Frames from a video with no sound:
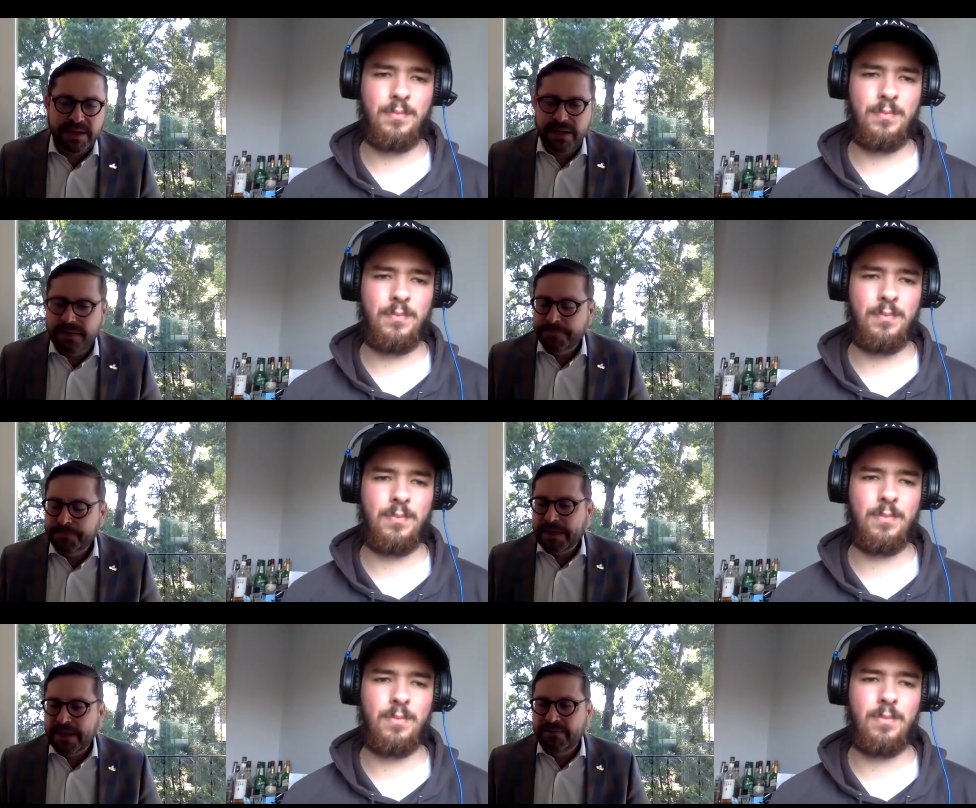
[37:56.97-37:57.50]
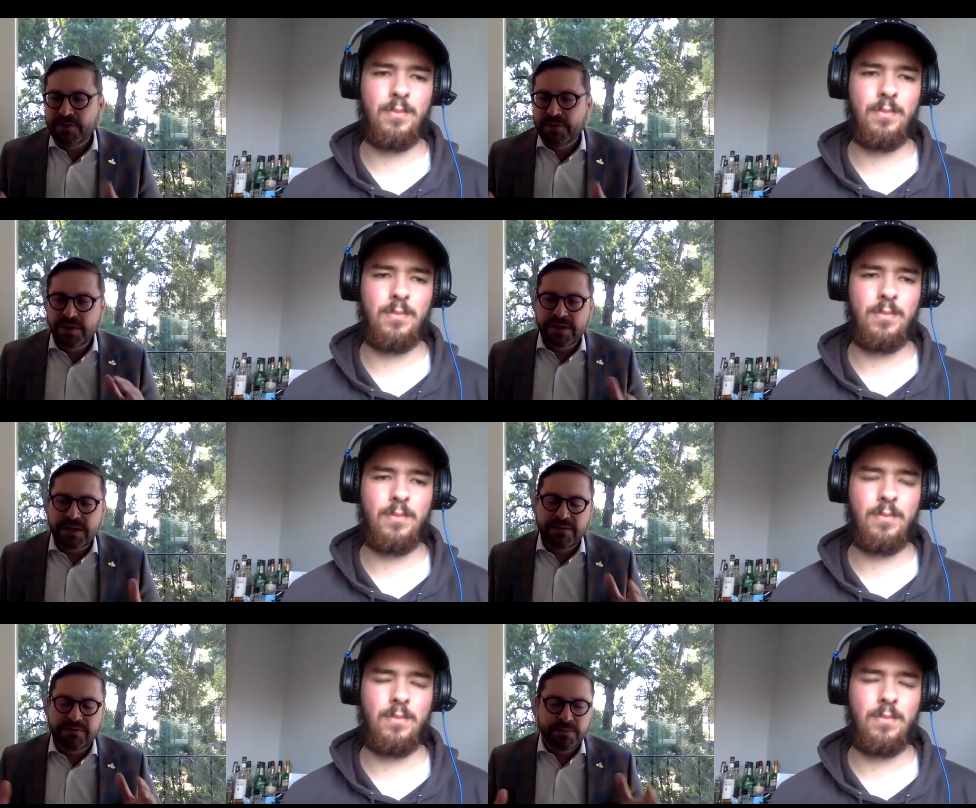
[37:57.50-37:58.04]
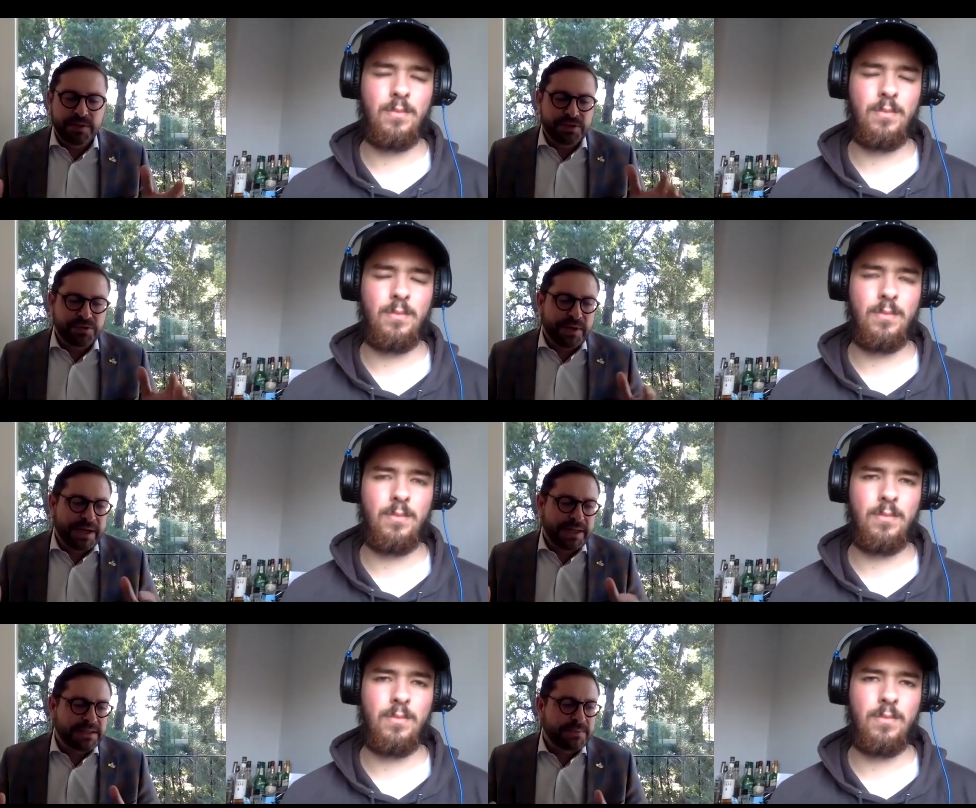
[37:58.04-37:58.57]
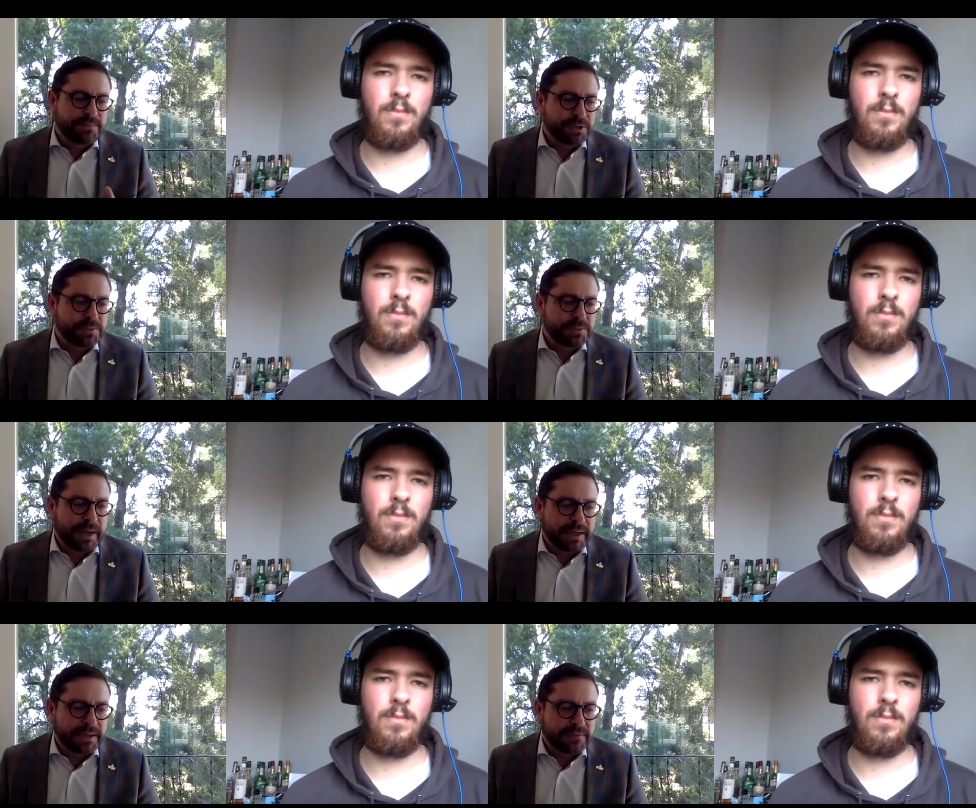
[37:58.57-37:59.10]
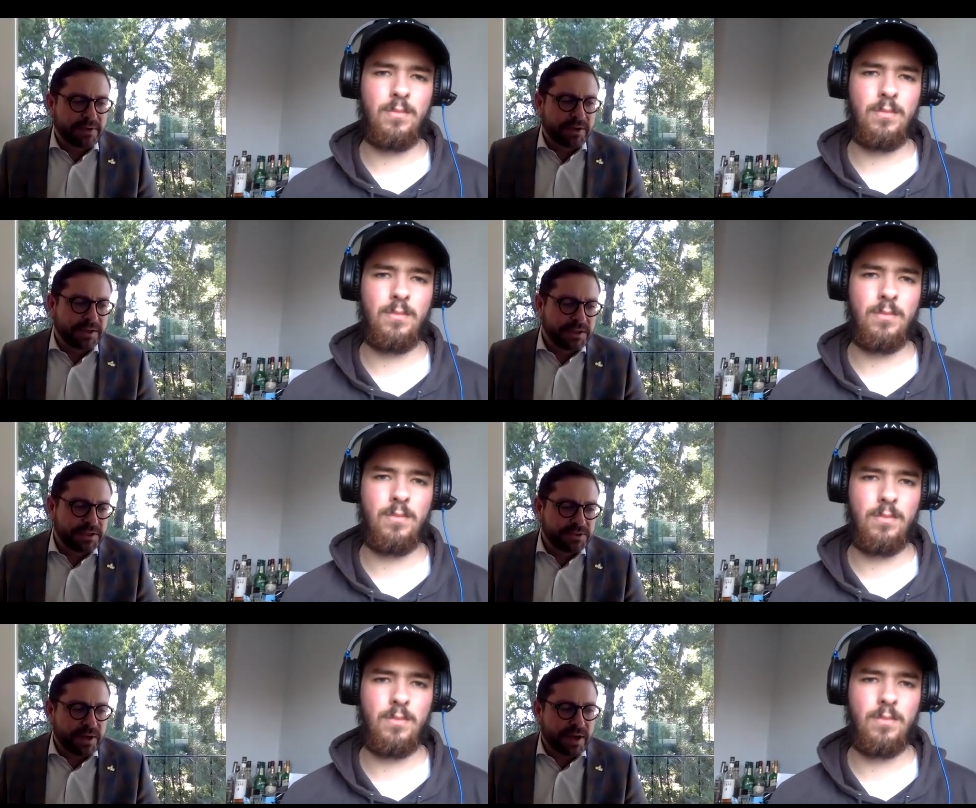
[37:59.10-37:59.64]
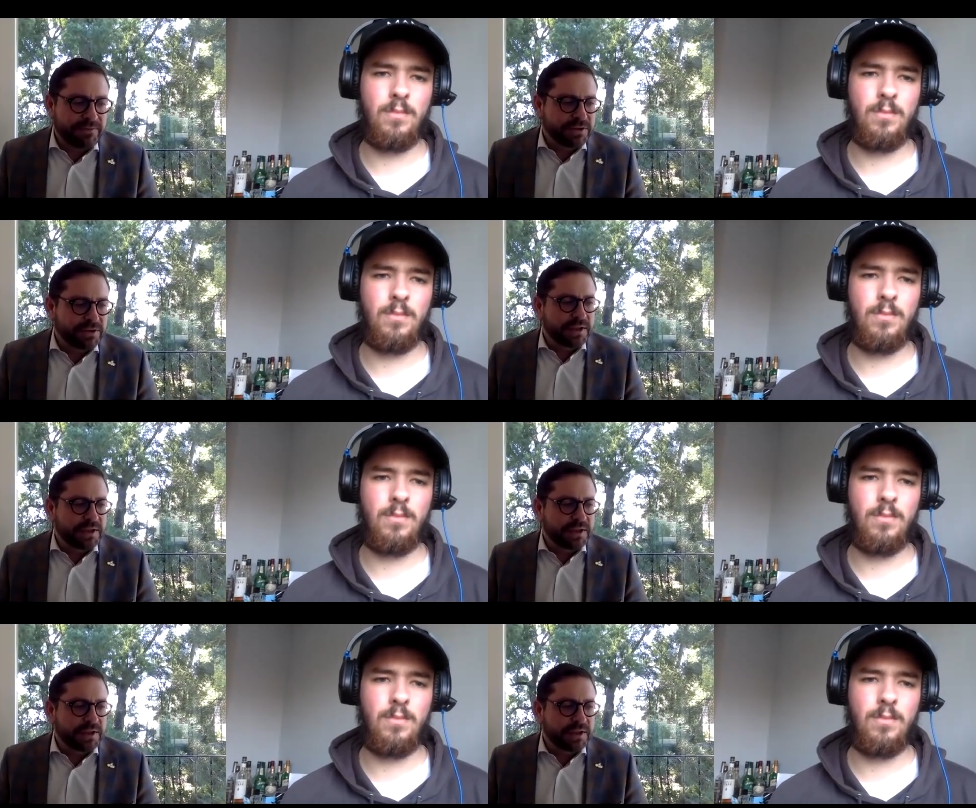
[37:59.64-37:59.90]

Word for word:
Speaker 1: And if you look at it from the transit perspective, all these drivers are